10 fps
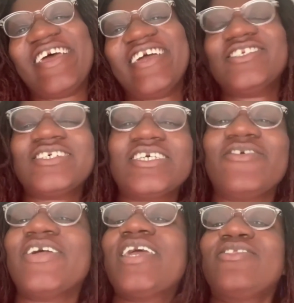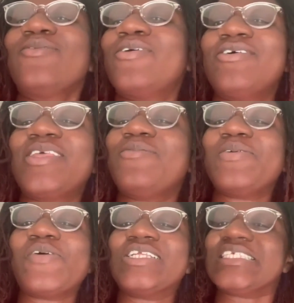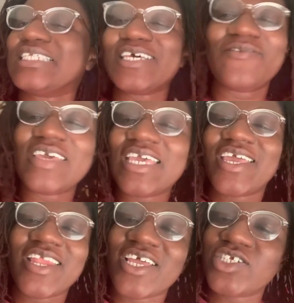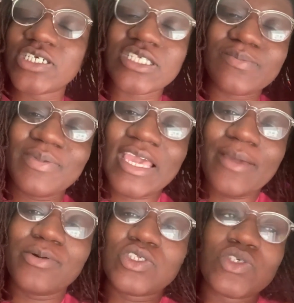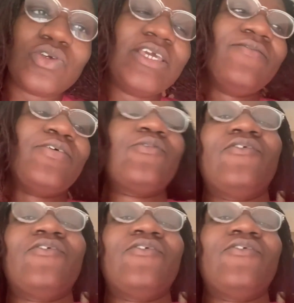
and just create the world that we want to live in and just be able to even